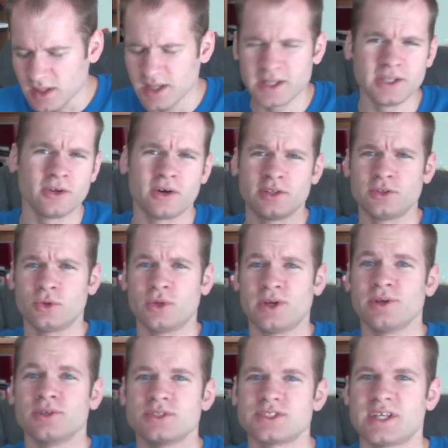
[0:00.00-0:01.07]
And you know, I totally
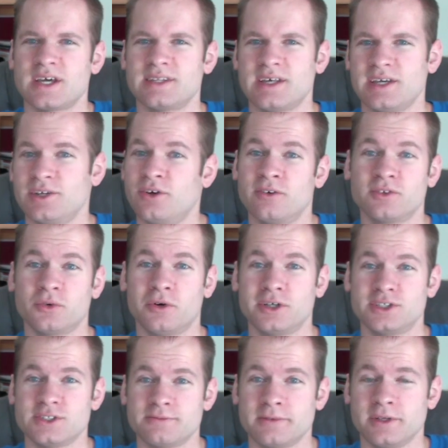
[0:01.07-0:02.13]
understand that. You don't have to
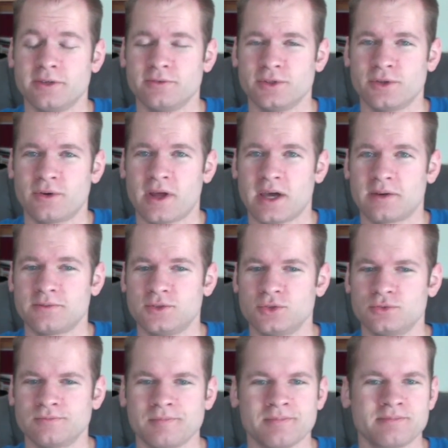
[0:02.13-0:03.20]
watch this video if you don't have to.